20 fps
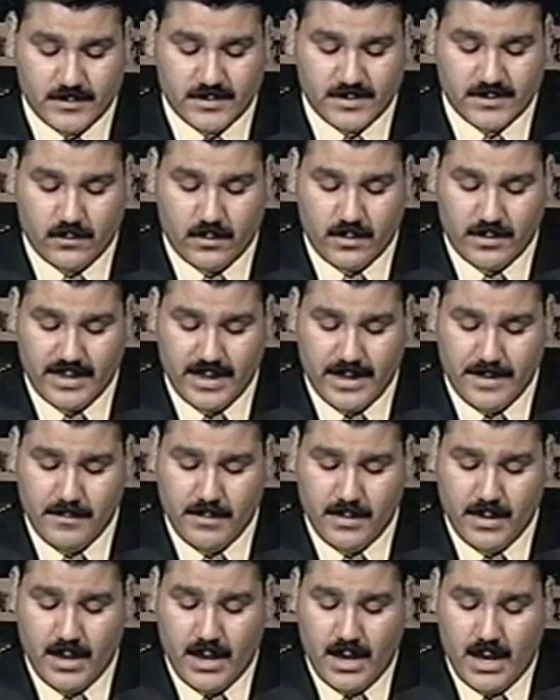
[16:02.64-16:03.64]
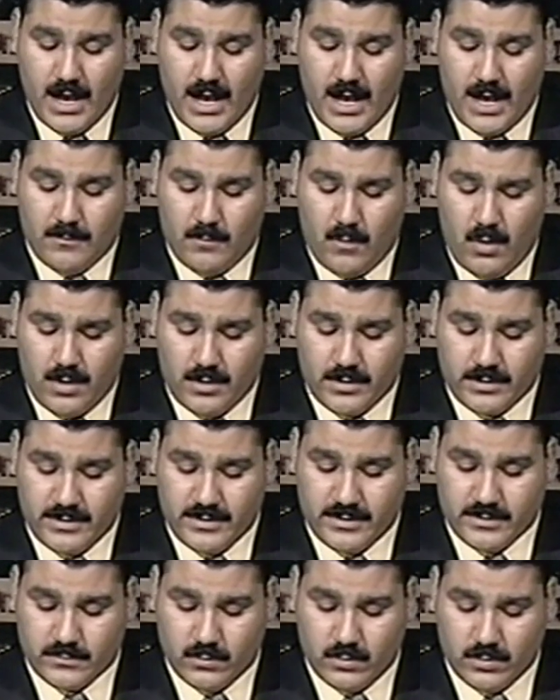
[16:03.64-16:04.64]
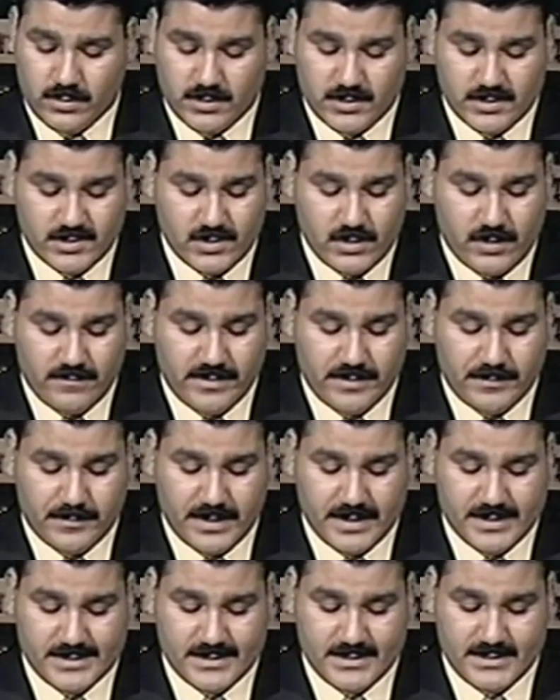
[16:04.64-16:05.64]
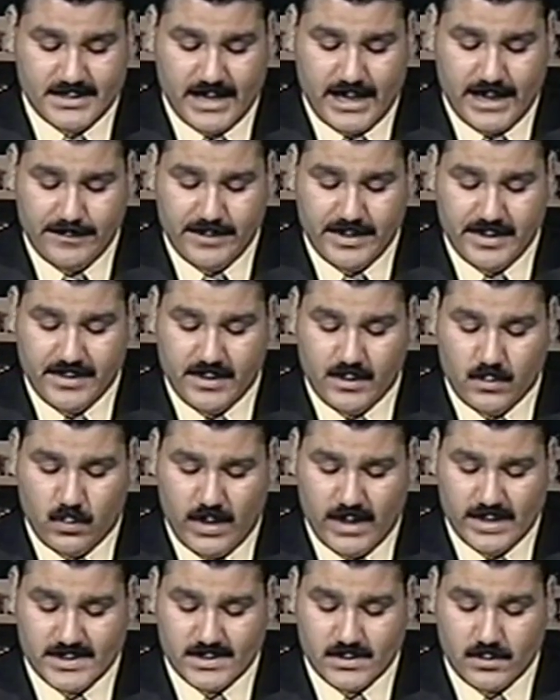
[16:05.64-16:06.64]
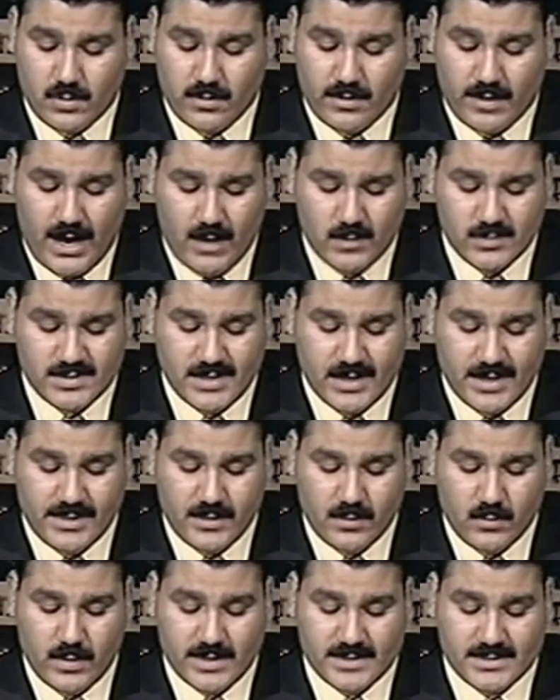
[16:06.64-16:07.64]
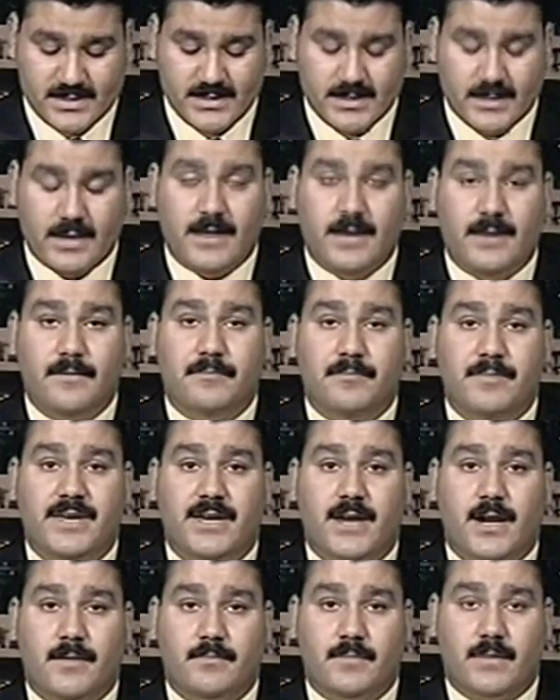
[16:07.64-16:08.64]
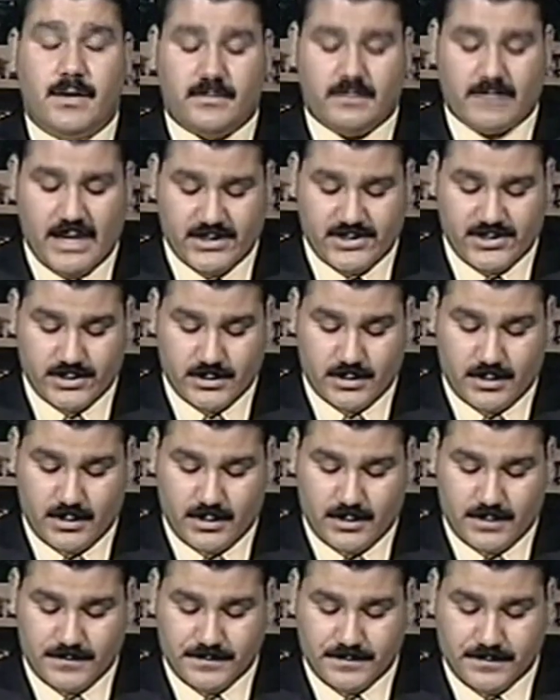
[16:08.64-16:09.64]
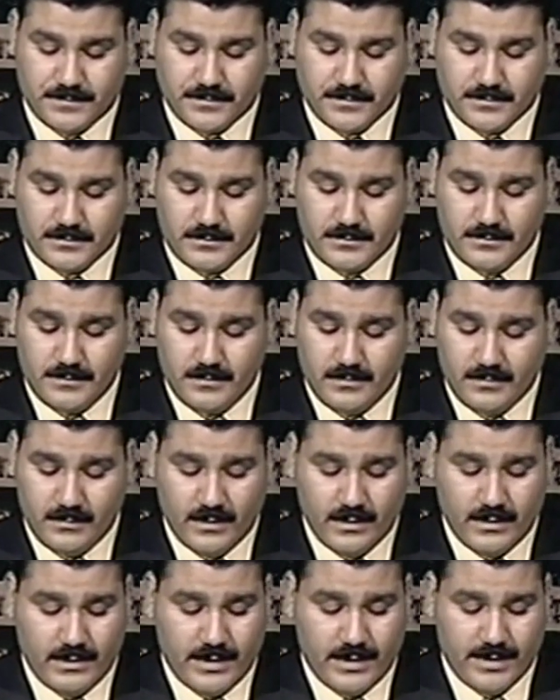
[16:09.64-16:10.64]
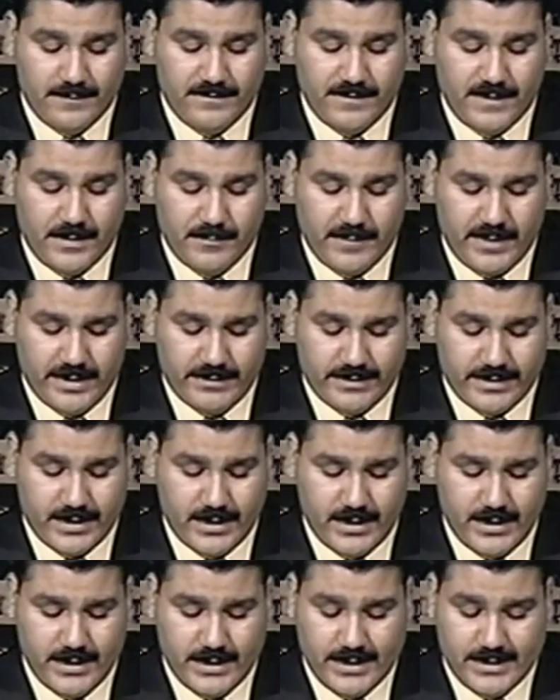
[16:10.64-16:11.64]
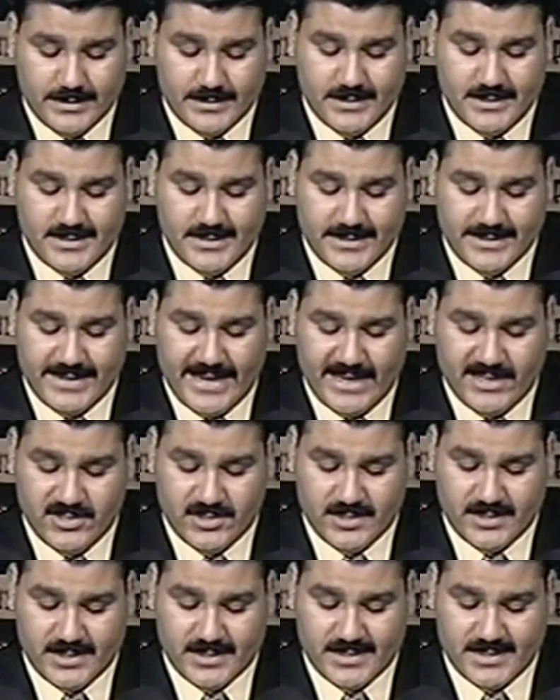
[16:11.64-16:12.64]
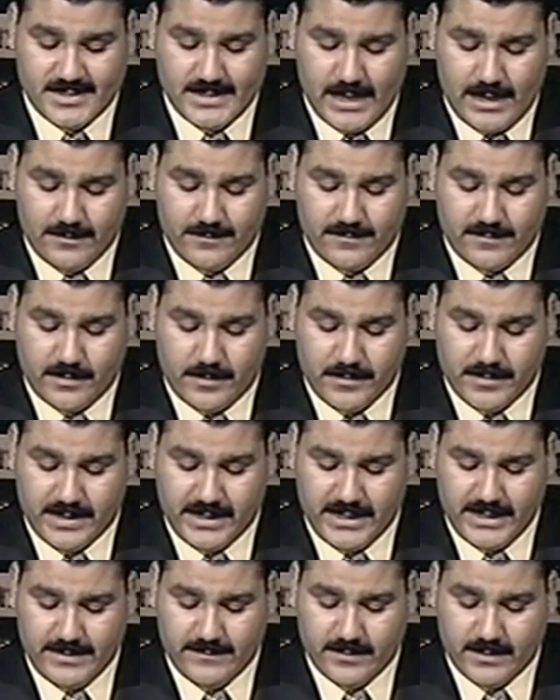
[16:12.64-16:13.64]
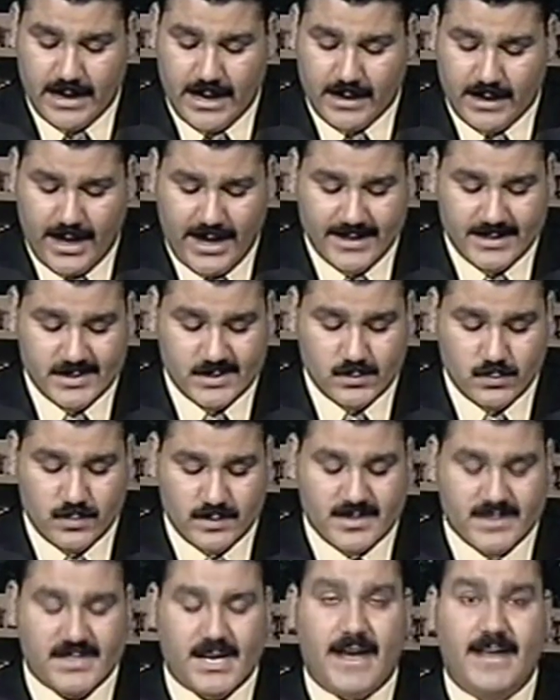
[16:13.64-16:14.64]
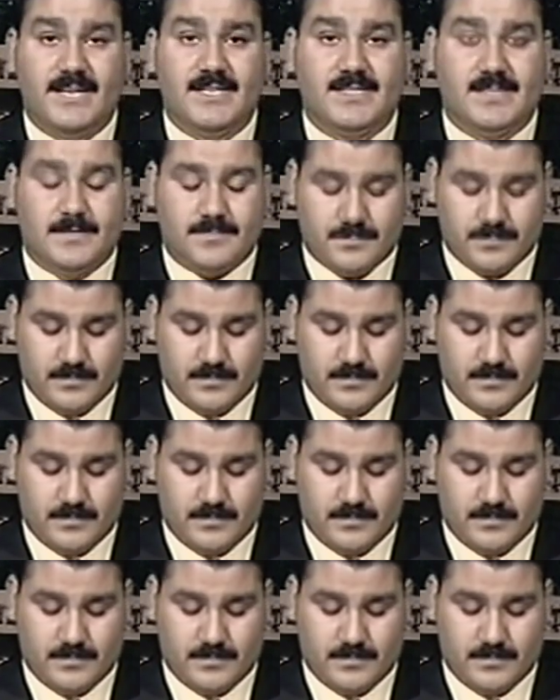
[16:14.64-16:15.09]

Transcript: for them among the rulers of the present time in the West or outside the West become rational. If America disengages itself from the evil alliance with Zionism,